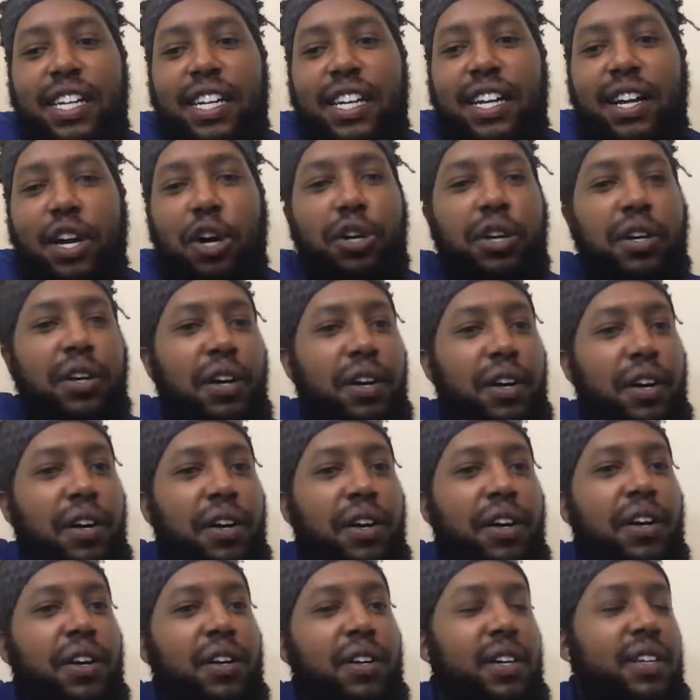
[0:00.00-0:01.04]
Hold
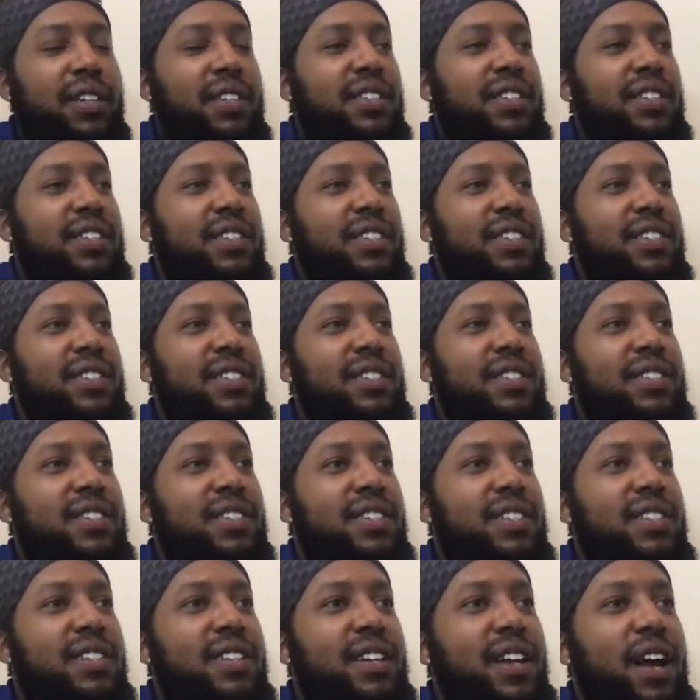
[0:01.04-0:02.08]
on.
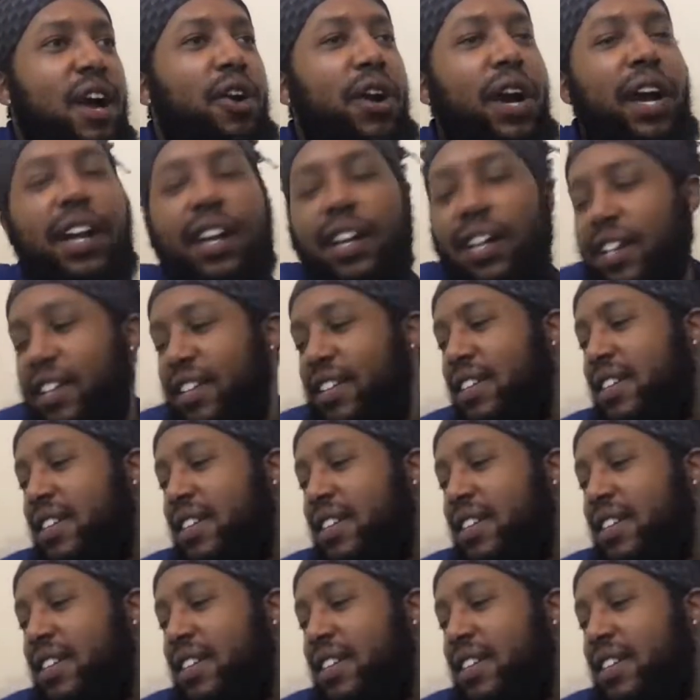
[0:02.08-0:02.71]
Okay.